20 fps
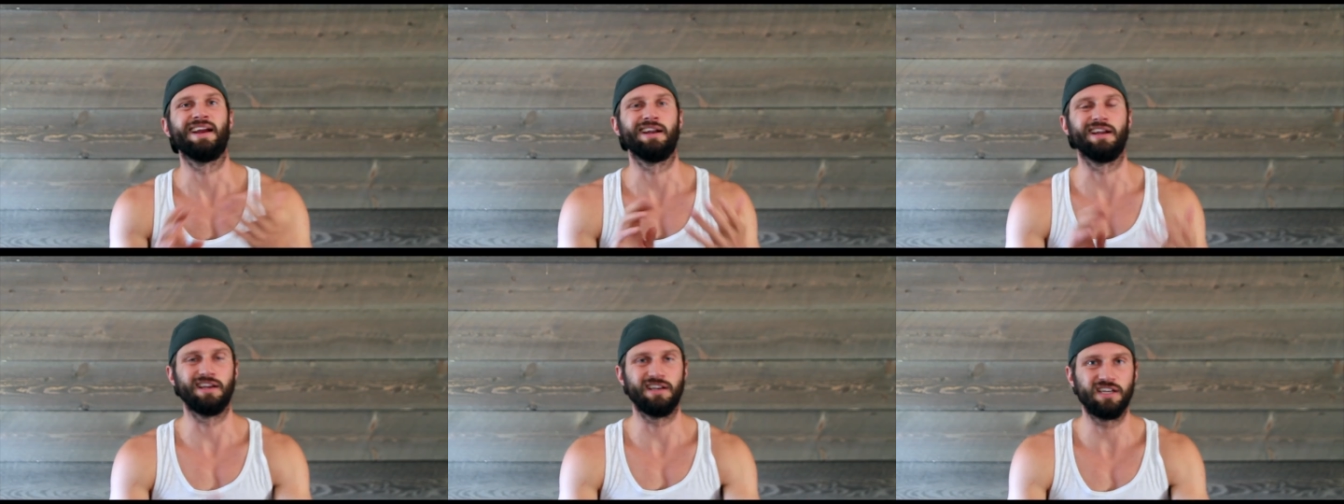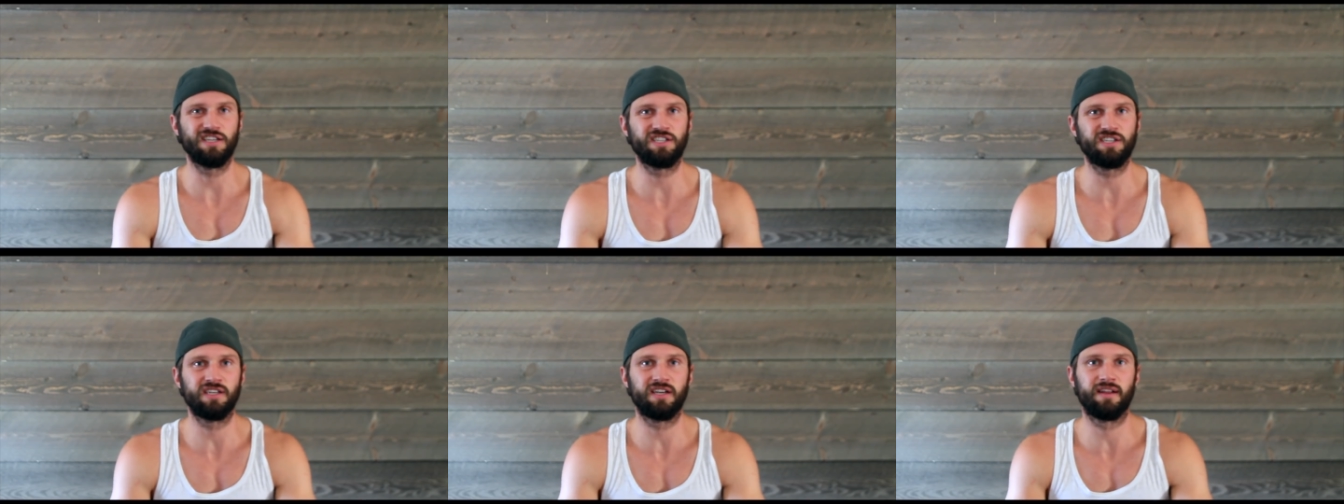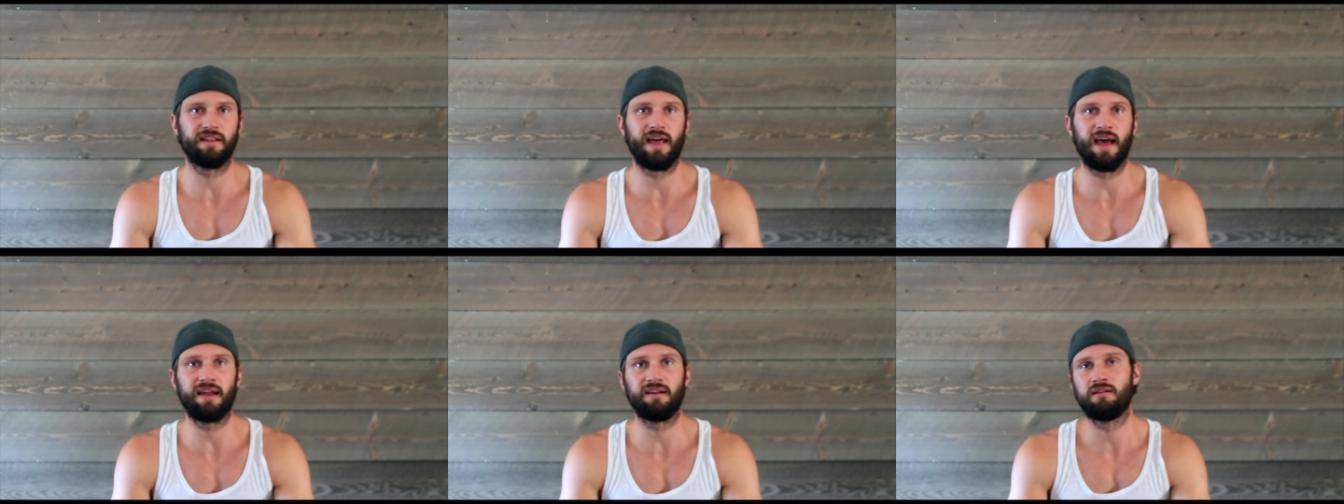In addition
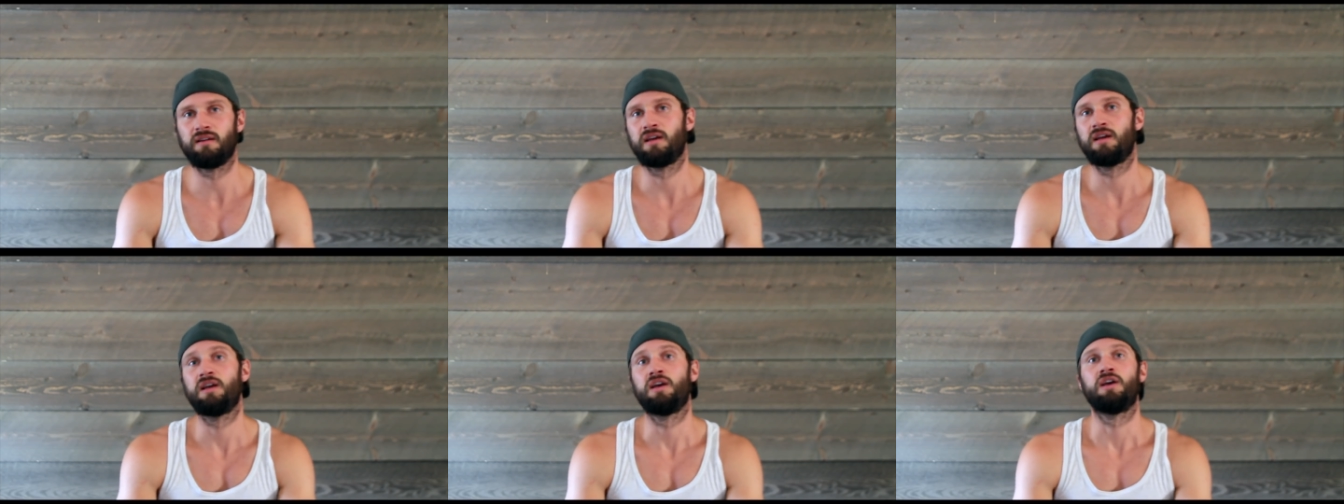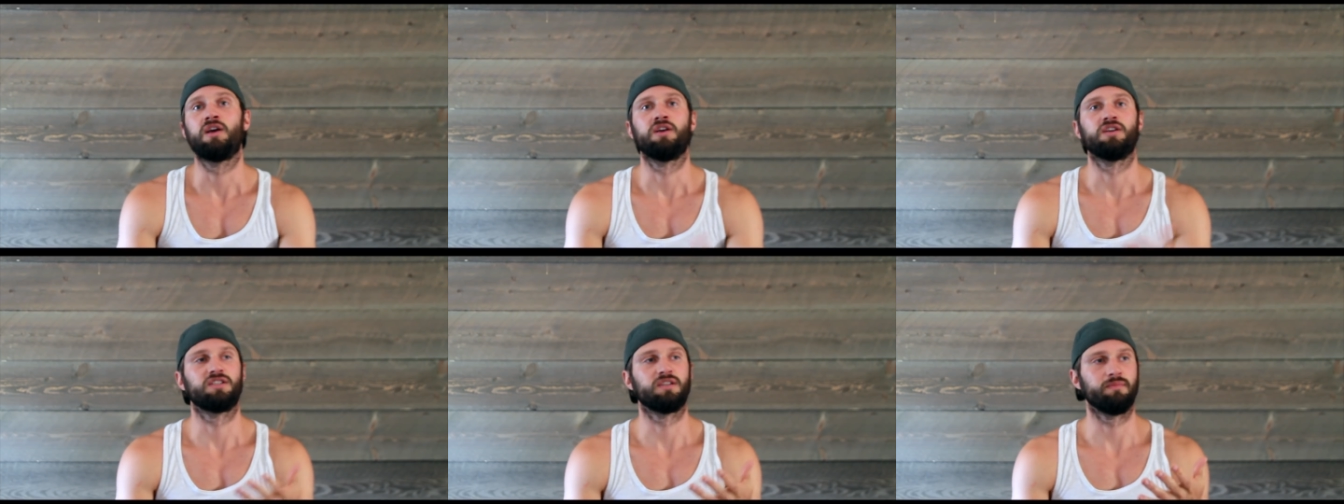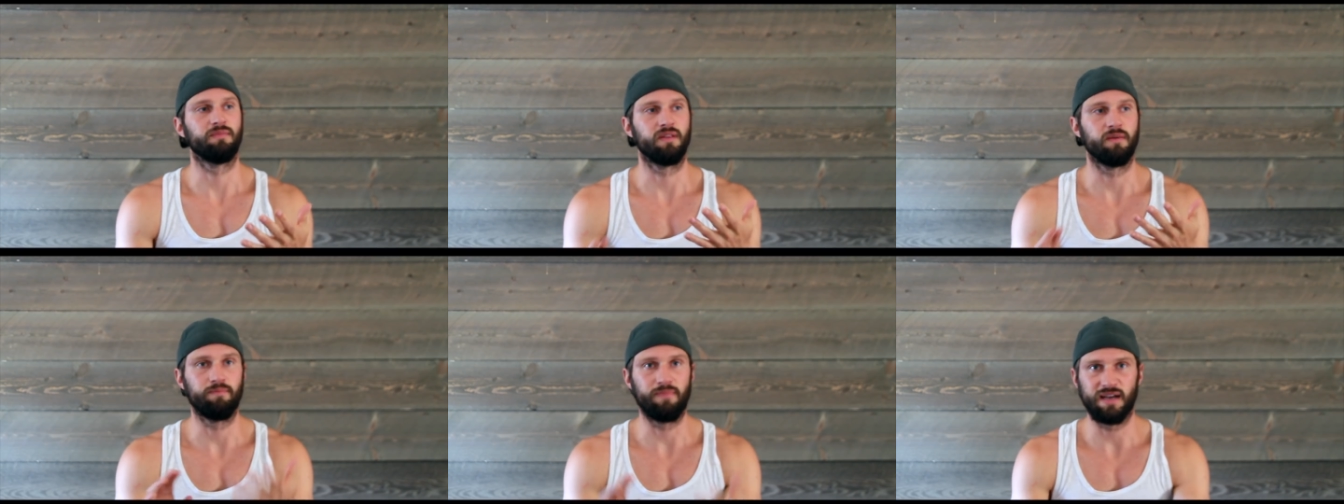to that,
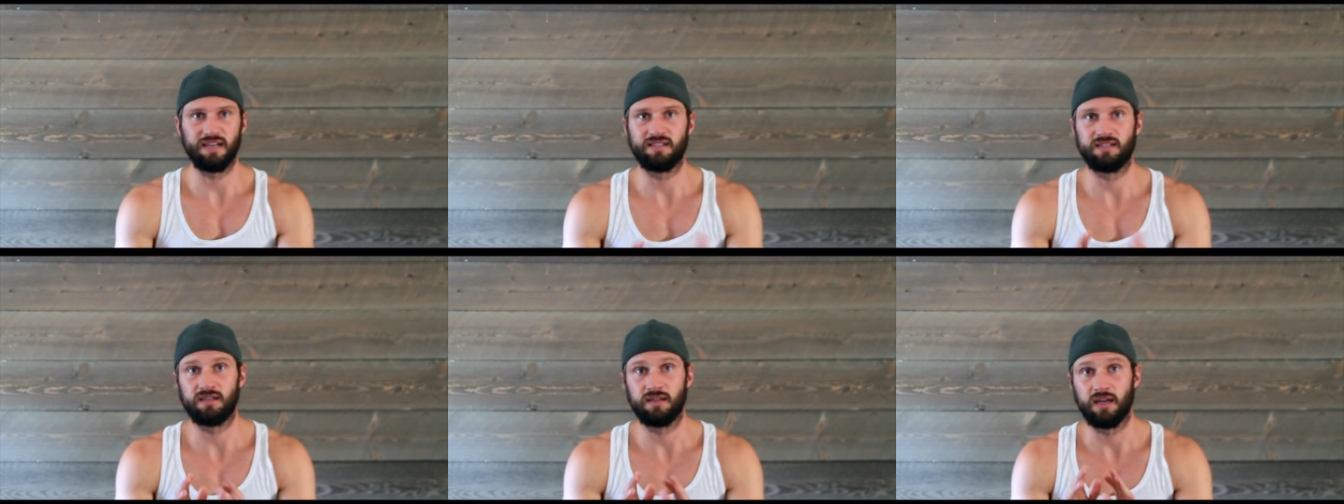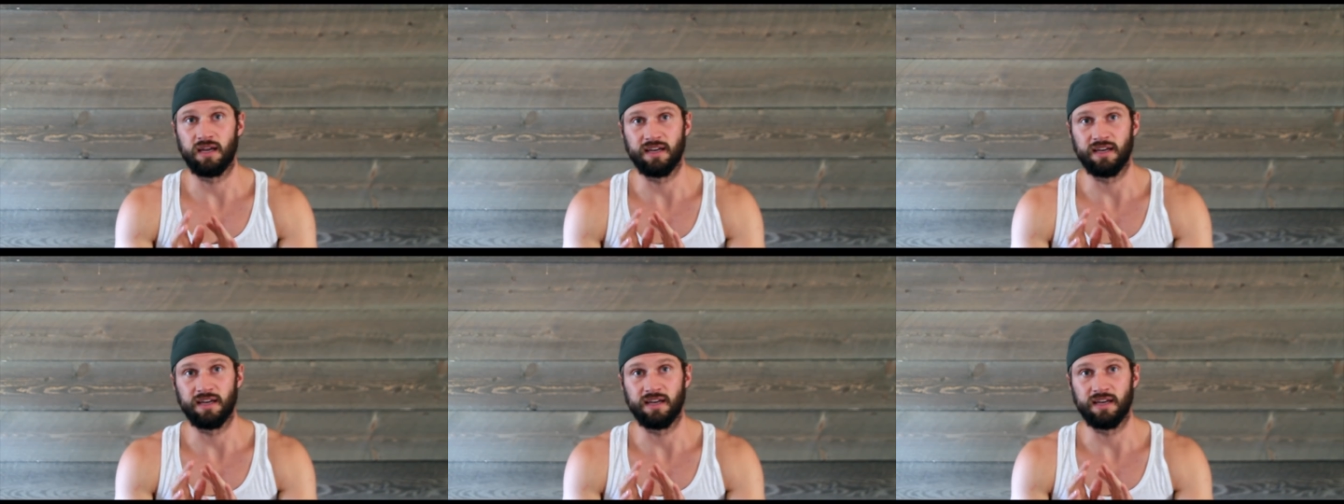some of the best